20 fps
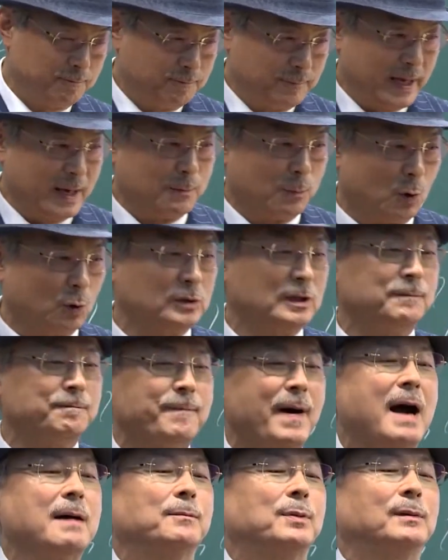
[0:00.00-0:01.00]
whole
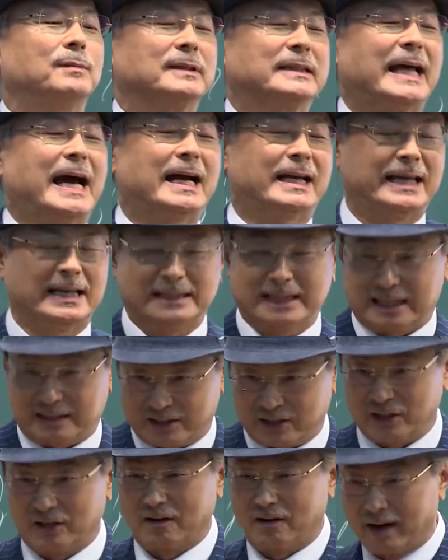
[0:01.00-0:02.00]
business.
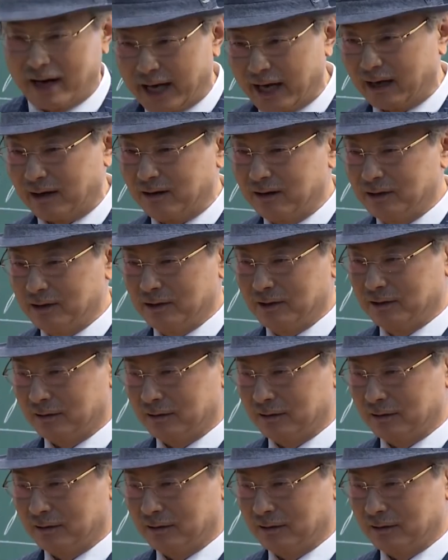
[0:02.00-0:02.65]
It's up